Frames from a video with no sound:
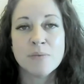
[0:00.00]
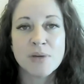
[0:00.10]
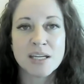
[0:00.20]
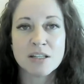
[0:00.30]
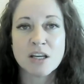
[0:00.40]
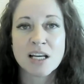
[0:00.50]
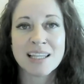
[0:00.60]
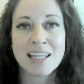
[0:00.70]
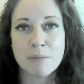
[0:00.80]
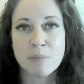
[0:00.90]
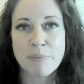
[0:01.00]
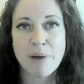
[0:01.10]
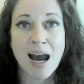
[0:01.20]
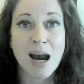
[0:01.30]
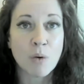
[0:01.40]
Then we can claim
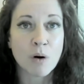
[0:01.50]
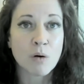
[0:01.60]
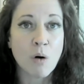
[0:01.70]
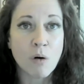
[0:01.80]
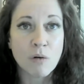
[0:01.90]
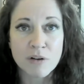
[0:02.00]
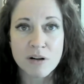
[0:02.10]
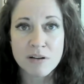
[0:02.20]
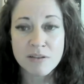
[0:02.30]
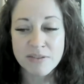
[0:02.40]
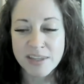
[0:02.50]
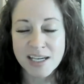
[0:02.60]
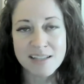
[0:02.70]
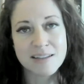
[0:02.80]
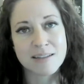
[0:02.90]
power over
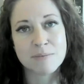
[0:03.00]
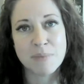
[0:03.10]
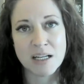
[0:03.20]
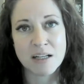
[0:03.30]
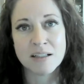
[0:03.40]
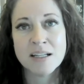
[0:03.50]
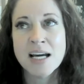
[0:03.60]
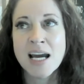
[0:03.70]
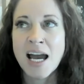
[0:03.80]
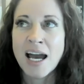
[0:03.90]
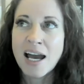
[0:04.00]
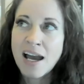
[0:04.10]
this mirror